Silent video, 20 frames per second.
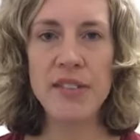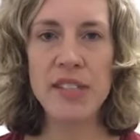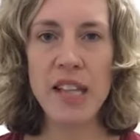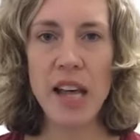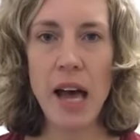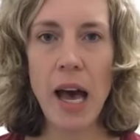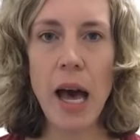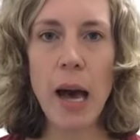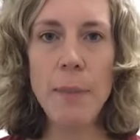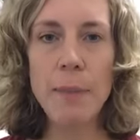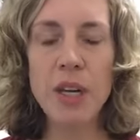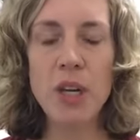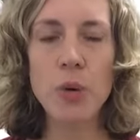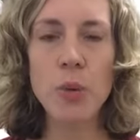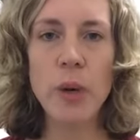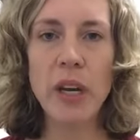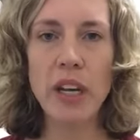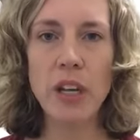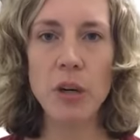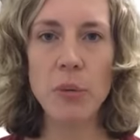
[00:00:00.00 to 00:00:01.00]
the happier we're
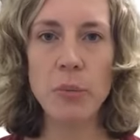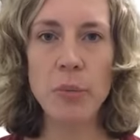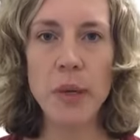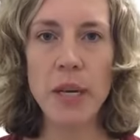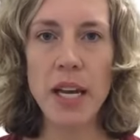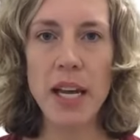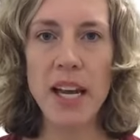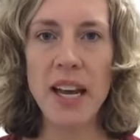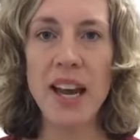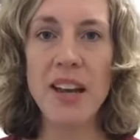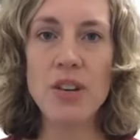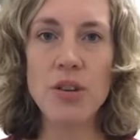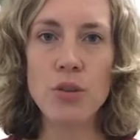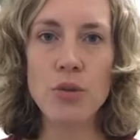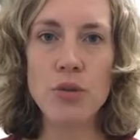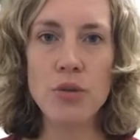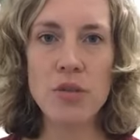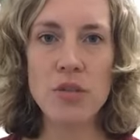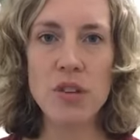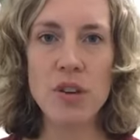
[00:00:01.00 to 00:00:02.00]
going to be, and
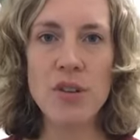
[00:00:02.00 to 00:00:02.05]
also